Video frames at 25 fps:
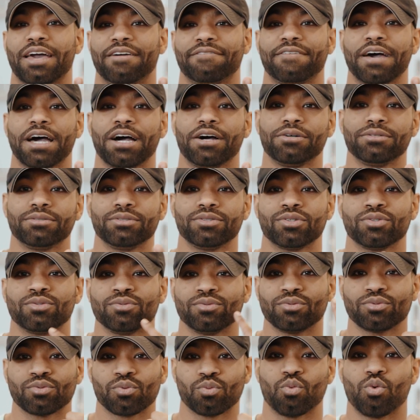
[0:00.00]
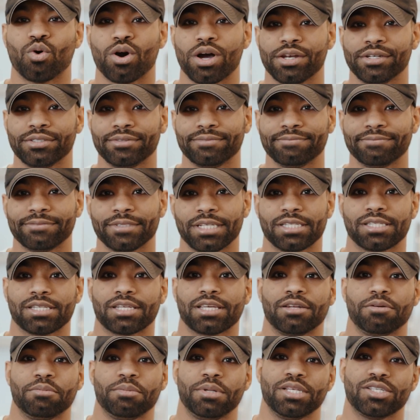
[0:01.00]
found. 1 is
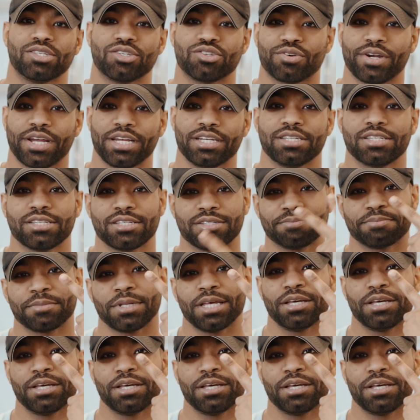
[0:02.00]
gonna be stress,